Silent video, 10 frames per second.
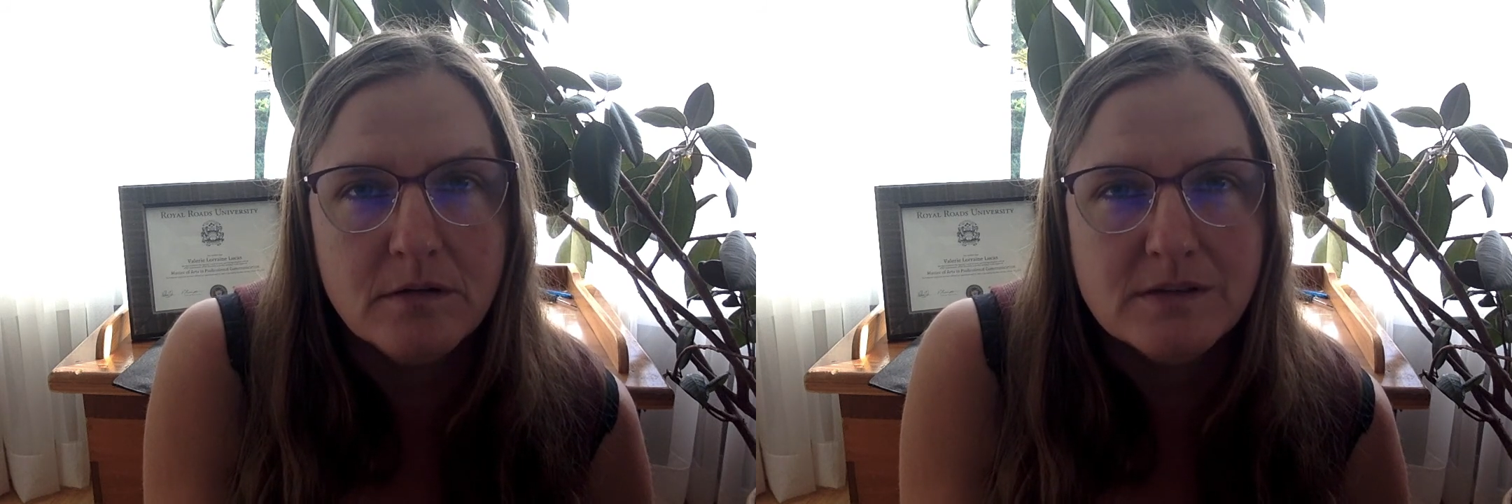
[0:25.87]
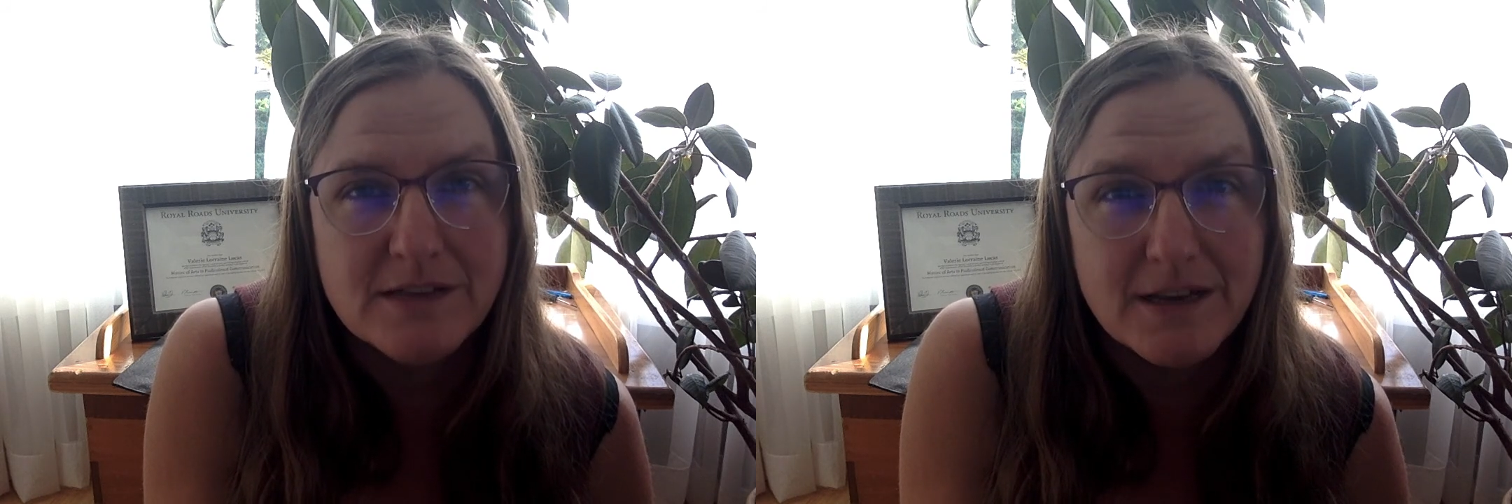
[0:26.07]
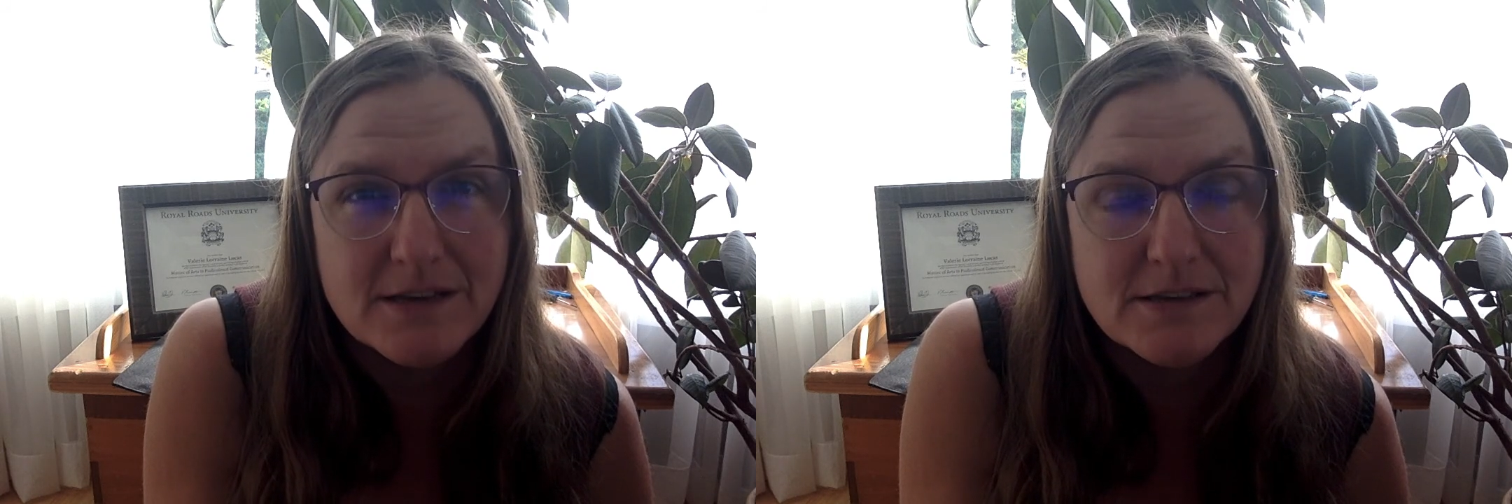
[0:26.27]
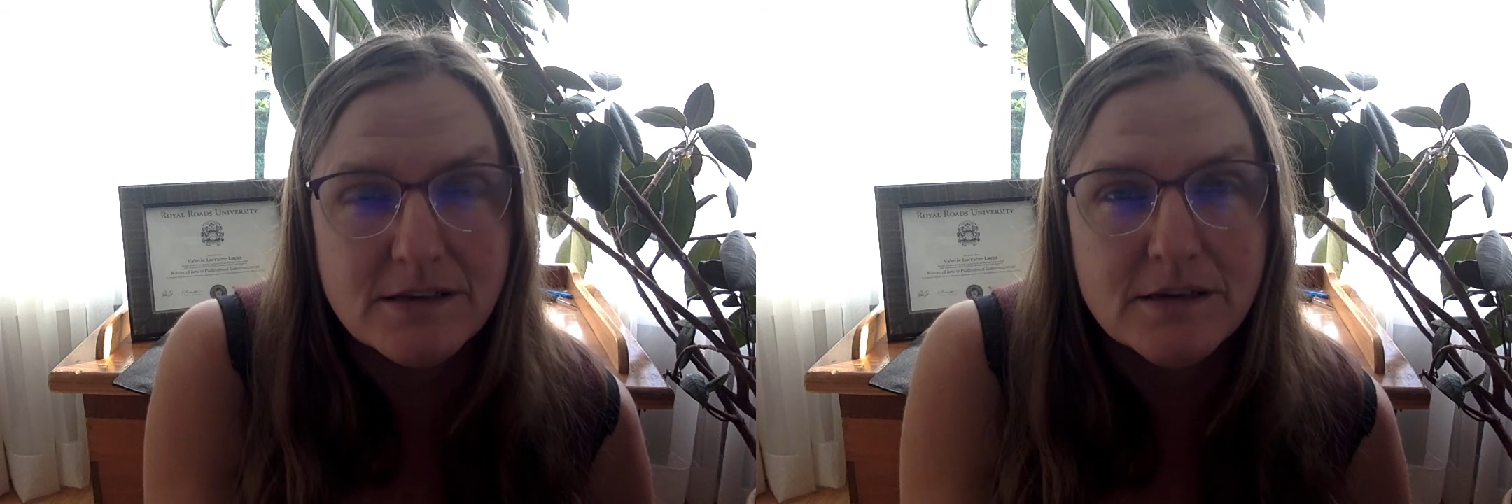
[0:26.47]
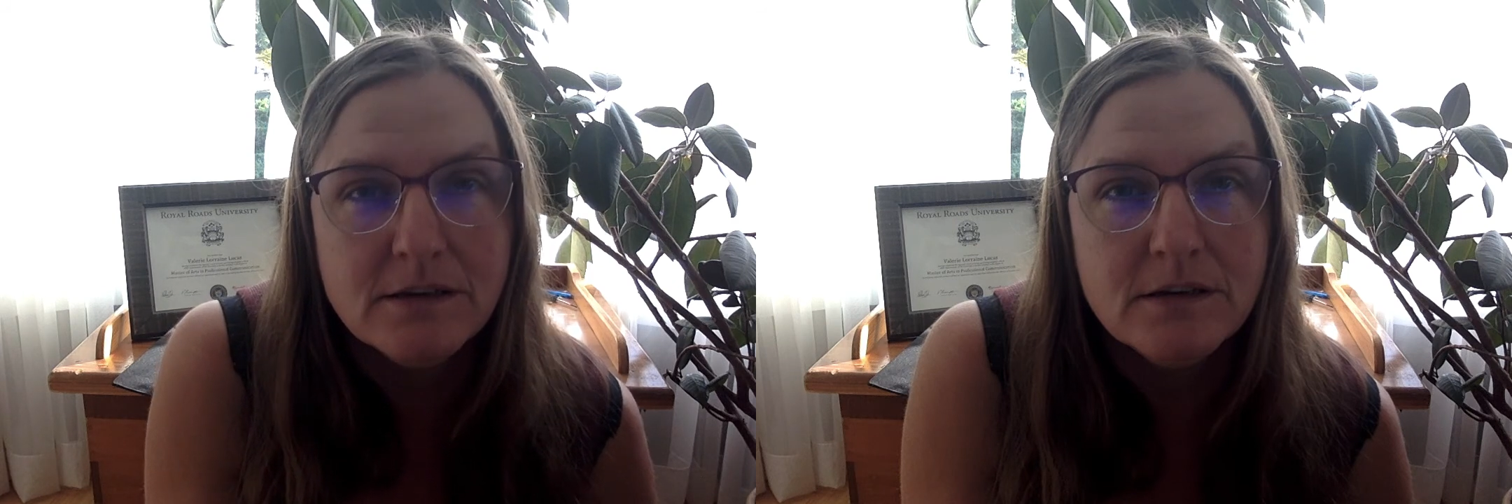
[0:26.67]

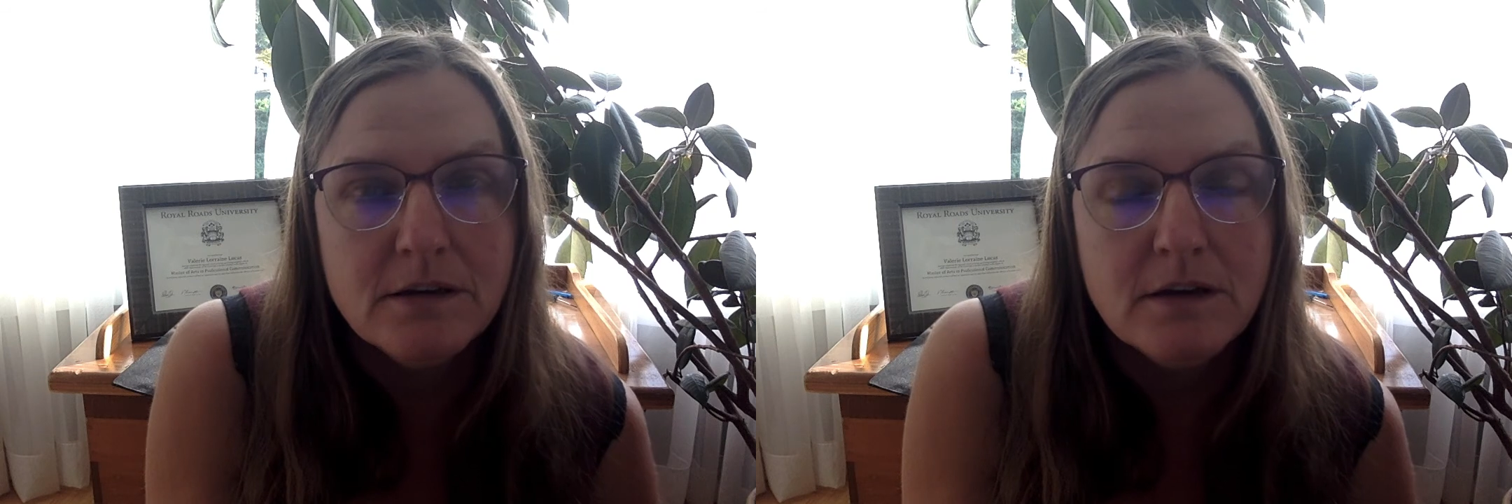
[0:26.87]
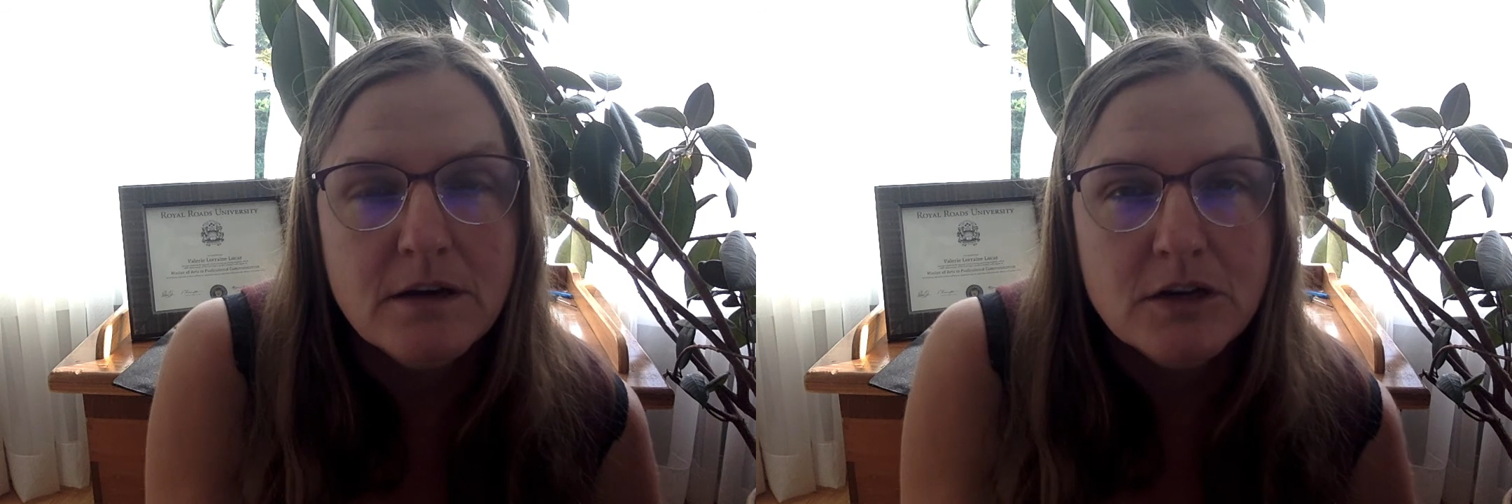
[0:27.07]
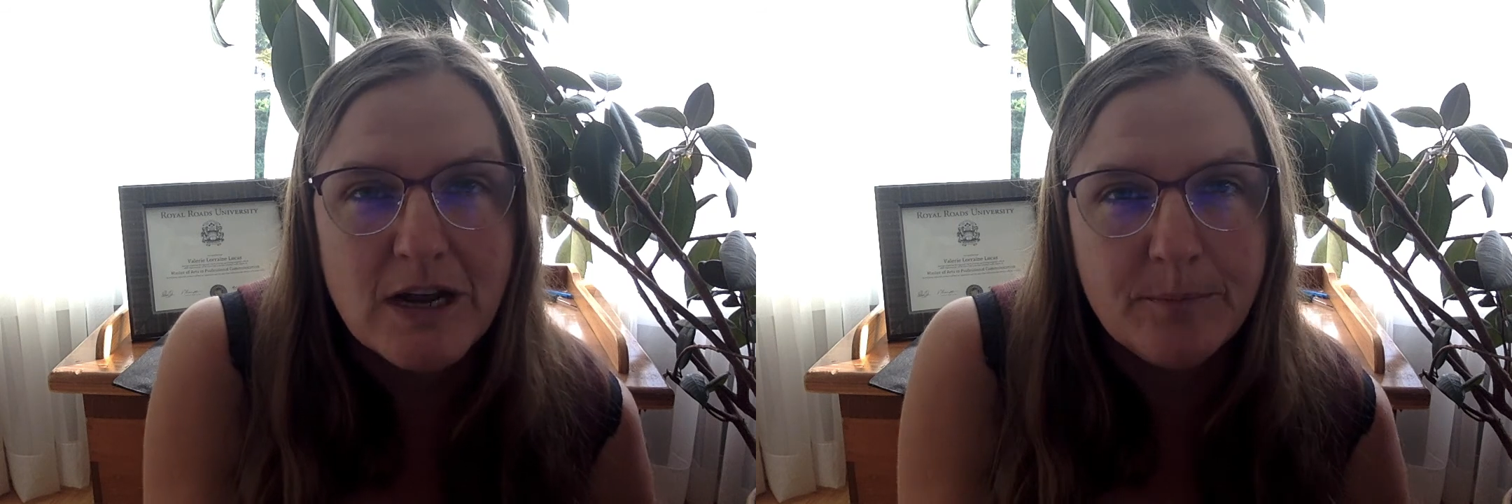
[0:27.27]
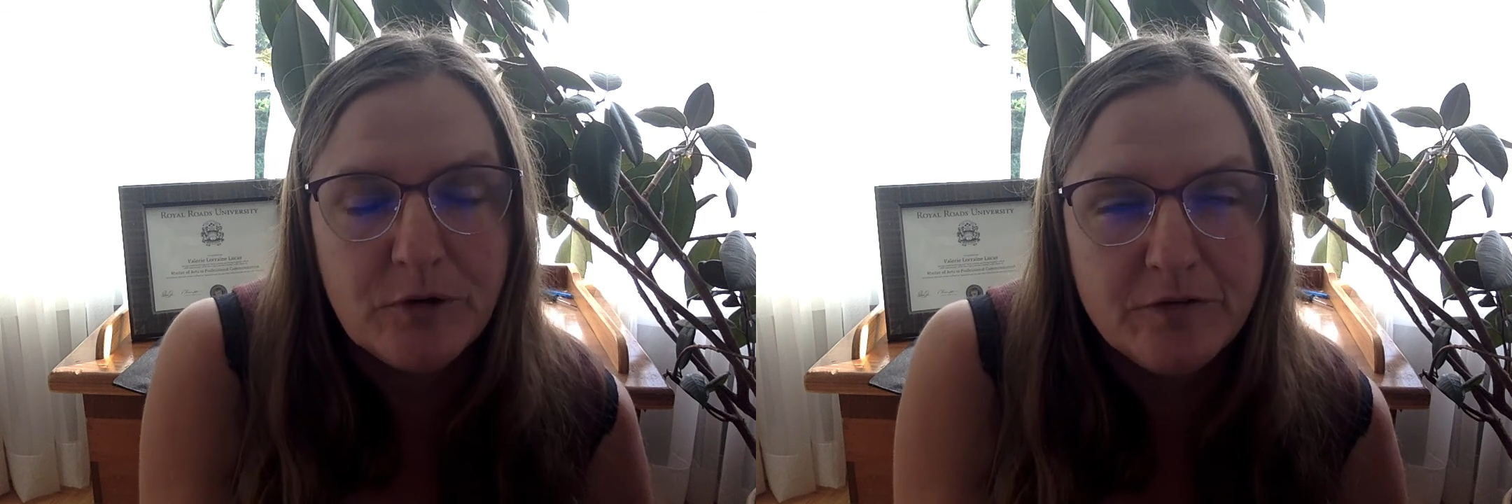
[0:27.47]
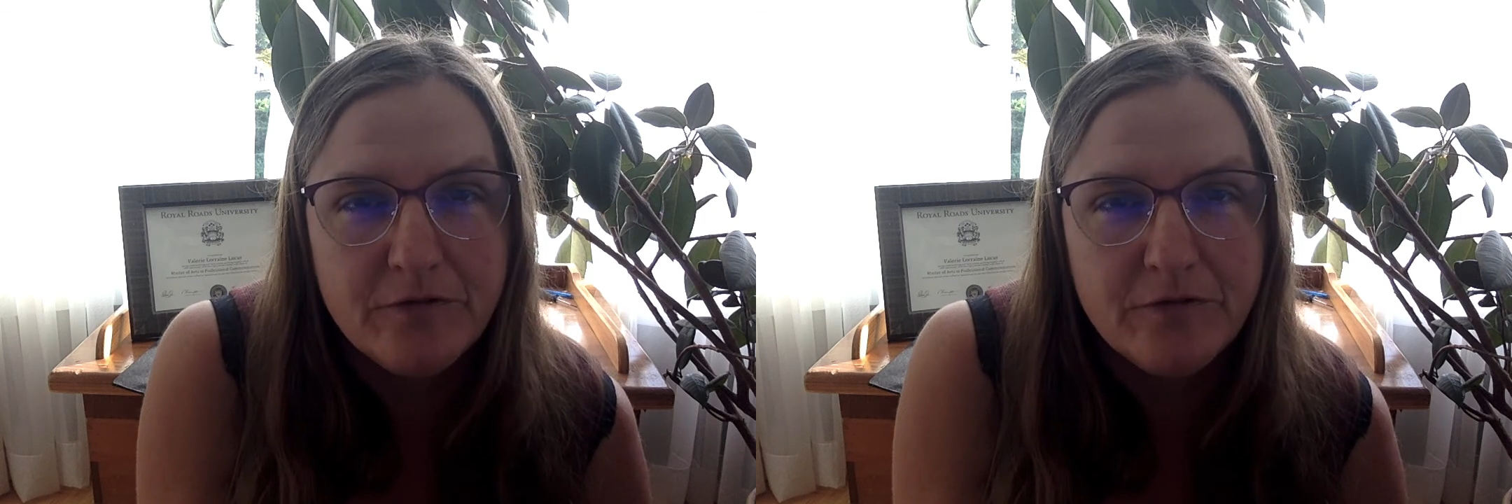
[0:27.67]
6. Chapter